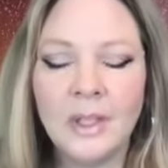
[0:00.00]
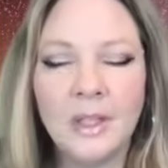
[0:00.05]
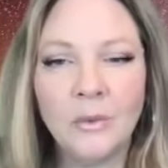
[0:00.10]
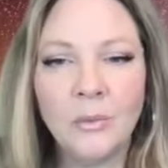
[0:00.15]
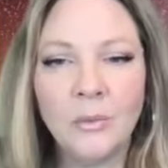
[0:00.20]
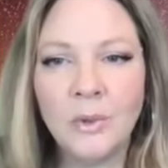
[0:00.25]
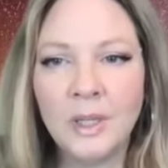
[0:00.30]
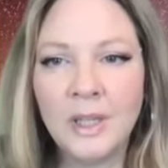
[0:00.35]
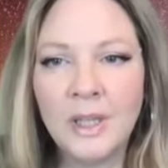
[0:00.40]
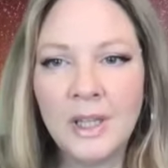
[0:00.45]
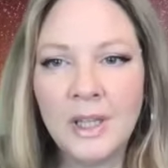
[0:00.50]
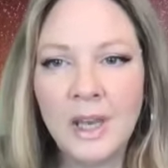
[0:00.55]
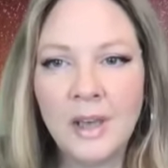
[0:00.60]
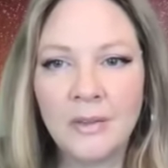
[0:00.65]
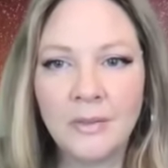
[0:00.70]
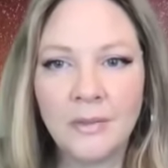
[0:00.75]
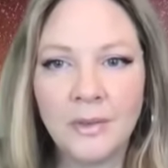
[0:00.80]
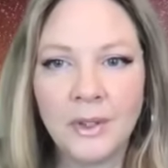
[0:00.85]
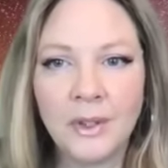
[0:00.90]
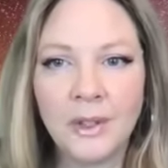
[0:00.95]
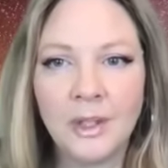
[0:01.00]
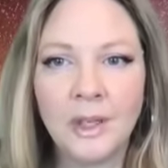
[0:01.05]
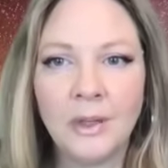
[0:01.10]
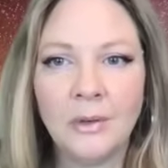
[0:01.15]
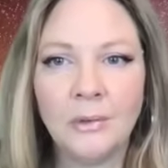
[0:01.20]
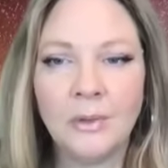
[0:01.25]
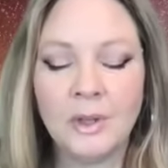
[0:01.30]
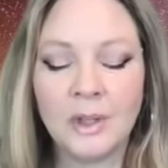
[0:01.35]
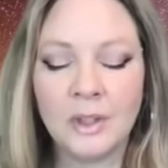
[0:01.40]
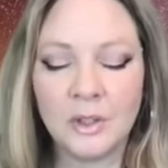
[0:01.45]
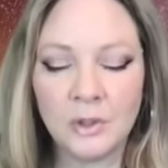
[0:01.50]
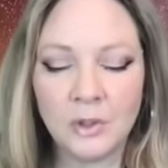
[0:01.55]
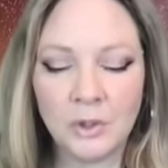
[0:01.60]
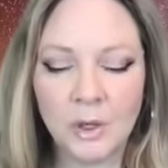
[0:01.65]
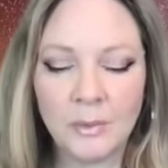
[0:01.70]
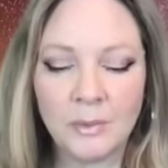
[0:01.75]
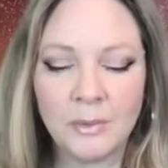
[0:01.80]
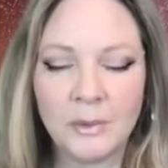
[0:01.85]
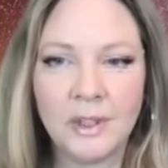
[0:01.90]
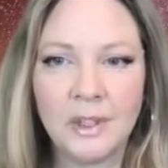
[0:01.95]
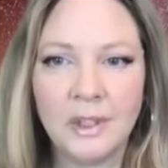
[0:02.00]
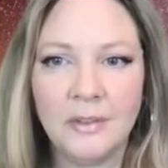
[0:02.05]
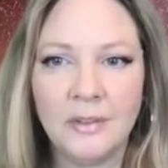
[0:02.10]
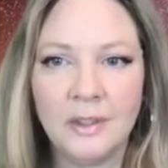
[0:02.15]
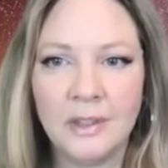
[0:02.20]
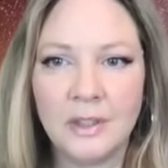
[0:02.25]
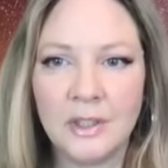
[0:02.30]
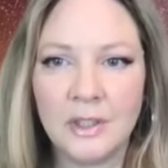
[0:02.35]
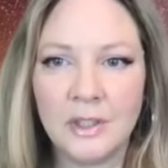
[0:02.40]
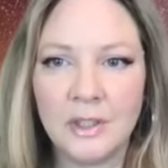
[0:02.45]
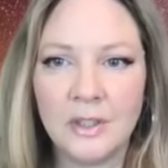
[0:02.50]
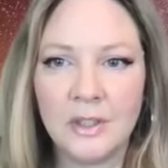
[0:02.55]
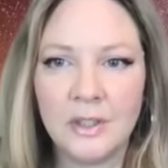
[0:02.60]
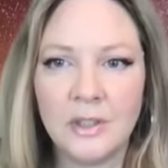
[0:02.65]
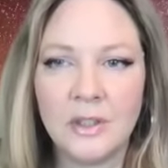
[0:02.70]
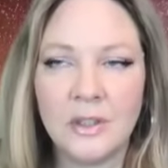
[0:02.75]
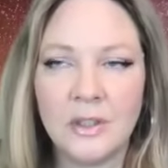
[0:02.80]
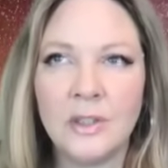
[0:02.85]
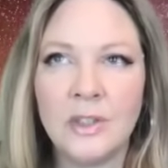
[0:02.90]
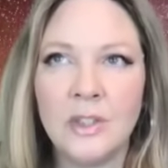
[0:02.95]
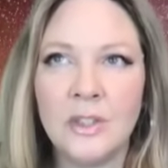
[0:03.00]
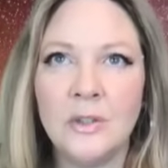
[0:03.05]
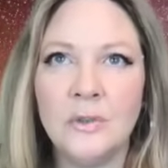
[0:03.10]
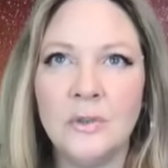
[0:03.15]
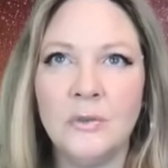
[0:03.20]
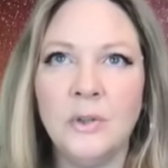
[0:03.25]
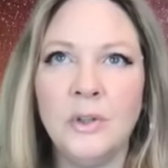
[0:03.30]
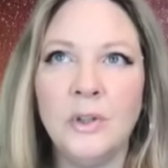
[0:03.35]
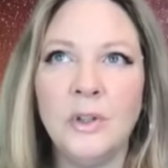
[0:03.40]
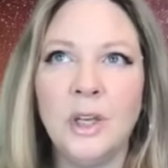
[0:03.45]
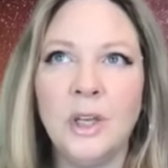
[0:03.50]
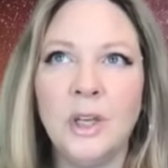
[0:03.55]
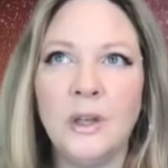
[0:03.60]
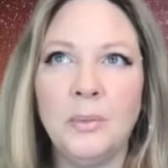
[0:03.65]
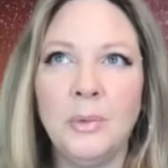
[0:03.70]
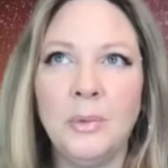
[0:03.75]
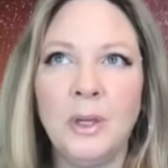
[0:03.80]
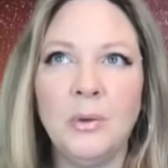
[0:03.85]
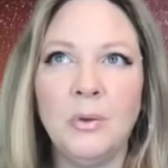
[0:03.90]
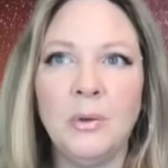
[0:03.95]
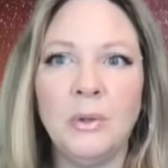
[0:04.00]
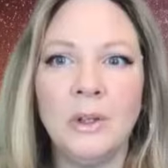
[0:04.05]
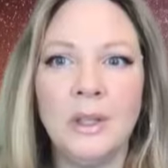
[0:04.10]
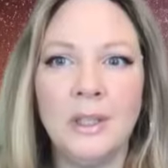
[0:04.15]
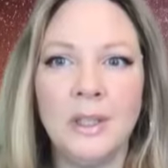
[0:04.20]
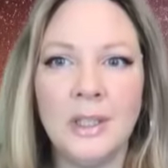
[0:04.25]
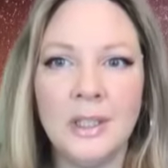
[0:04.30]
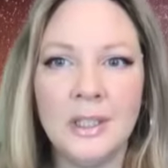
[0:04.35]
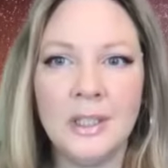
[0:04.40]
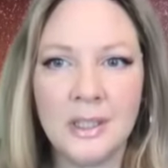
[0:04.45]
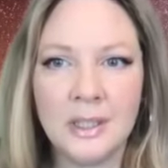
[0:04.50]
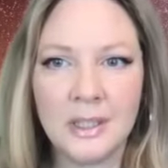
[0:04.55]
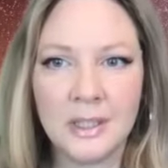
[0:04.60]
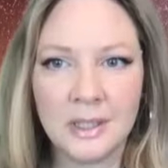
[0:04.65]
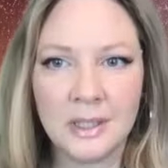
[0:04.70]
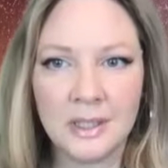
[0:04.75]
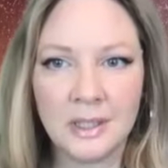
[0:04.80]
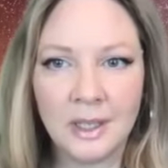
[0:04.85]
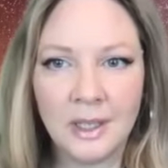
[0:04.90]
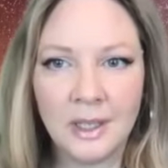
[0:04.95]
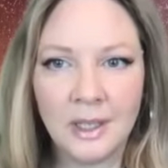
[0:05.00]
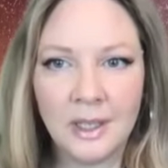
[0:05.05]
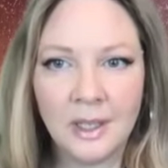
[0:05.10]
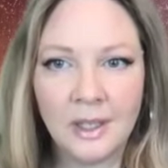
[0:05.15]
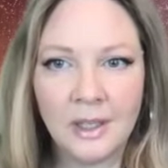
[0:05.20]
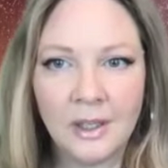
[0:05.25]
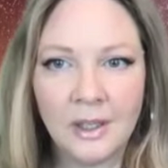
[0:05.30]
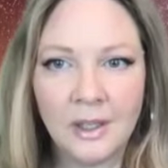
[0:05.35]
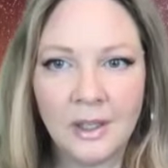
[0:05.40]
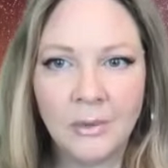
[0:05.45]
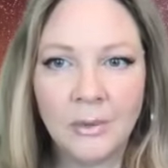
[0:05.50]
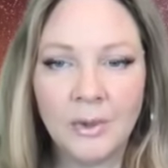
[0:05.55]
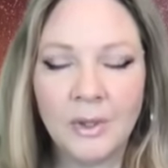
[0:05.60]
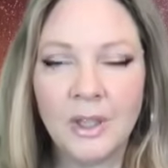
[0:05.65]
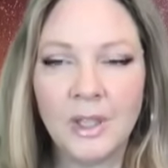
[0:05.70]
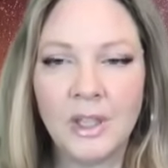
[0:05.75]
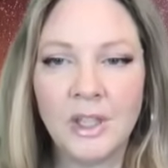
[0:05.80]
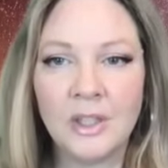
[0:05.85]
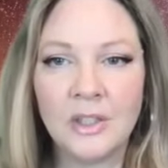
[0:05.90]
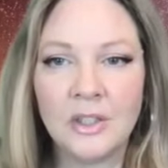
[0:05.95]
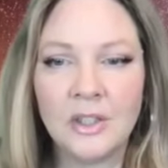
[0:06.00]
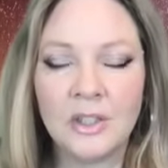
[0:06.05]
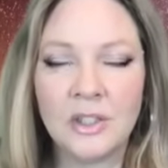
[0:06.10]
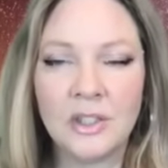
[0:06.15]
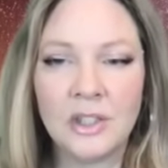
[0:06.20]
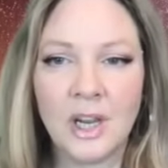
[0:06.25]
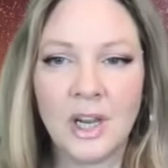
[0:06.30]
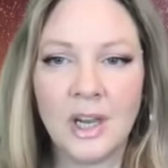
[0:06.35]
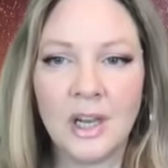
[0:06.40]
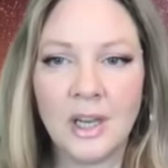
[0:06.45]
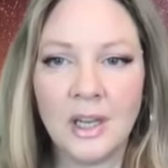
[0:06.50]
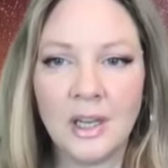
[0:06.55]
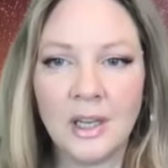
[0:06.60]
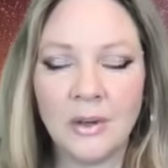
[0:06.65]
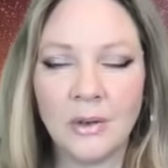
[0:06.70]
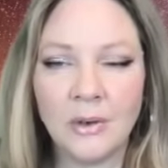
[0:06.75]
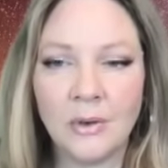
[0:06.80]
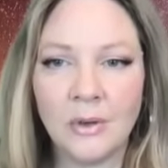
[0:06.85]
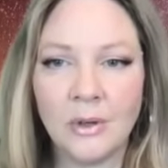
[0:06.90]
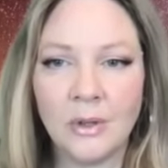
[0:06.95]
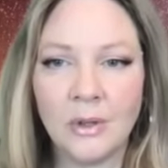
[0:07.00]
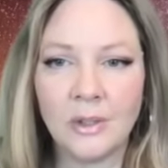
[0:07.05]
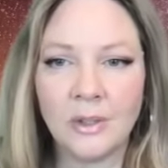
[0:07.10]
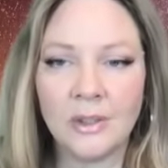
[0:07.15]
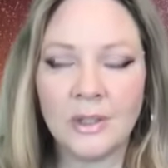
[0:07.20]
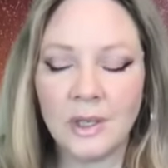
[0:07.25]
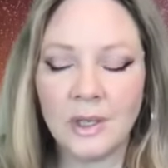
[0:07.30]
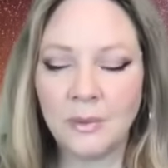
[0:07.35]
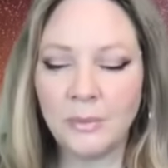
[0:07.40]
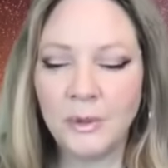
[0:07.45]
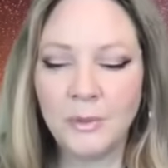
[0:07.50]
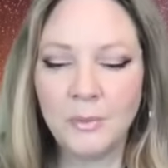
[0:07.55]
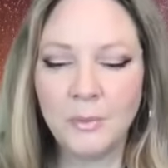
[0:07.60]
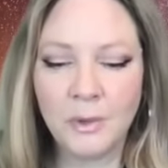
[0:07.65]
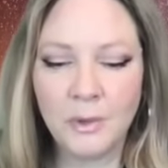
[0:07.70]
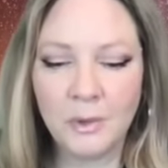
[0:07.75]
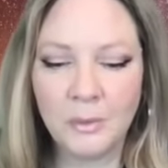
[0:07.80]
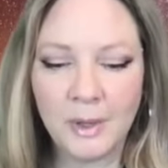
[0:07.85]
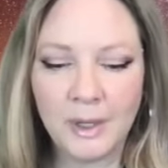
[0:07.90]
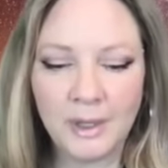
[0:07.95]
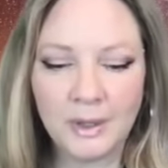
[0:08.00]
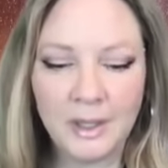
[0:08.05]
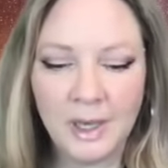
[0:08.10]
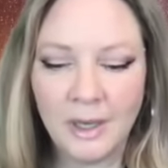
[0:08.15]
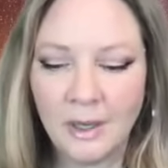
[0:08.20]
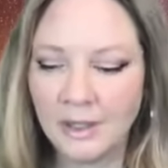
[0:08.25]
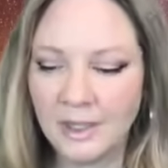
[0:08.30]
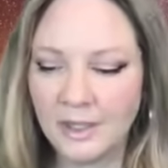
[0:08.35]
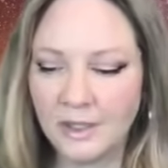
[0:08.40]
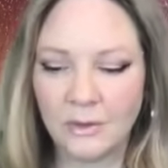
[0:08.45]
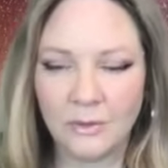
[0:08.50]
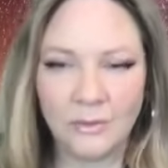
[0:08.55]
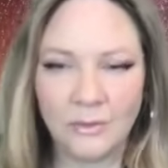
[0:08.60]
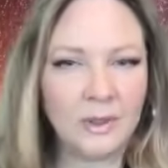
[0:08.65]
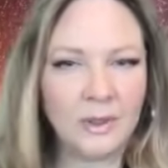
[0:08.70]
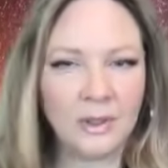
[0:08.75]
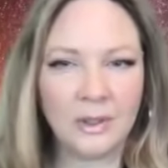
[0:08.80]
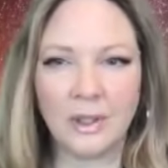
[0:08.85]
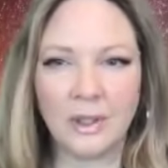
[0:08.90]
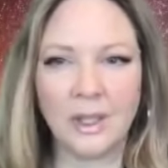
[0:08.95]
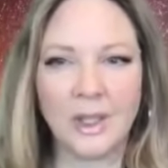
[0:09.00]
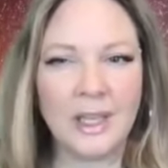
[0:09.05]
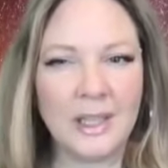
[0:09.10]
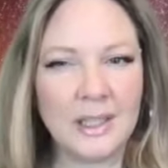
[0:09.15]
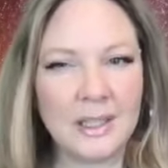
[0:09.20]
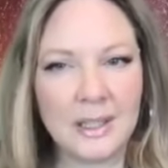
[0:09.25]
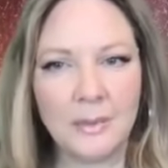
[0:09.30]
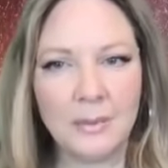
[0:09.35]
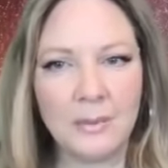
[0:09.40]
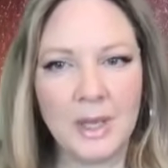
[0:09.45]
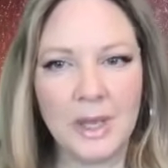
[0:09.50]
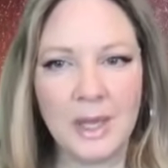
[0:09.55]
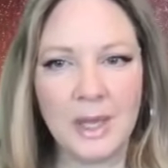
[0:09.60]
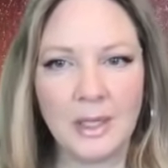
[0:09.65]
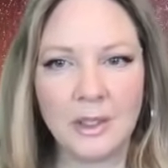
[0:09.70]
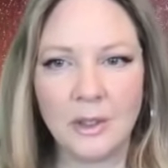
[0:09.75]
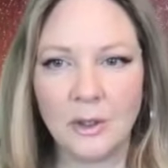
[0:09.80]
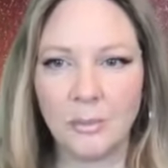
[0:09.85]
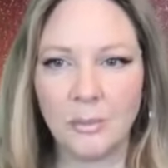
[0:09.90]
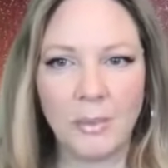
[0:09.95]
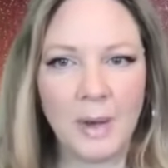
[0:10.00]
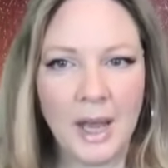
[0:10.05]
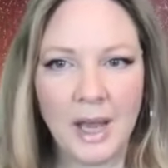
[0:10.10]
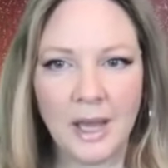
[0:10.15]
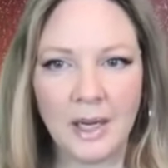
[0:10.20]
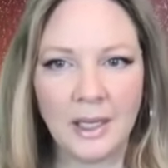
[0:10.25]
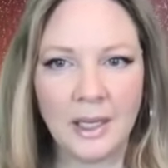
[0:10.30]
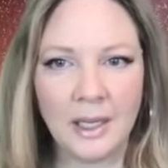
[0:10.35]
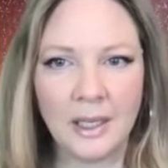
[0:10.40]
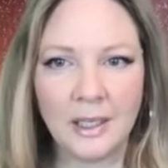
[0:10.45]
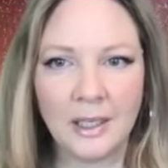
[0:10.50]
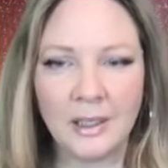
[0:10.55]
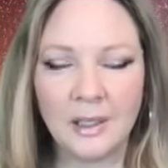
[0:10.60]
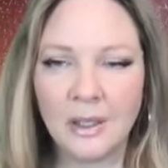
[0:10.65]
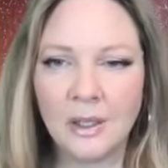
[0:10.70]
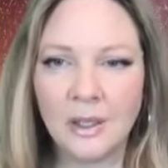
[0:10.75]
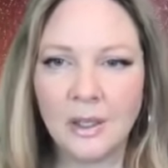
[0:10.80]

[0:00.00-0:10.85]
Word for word: what did that feel like with the trauma leaving did did you feel like a big release with each shake or tell me more about that did you feel like something in your body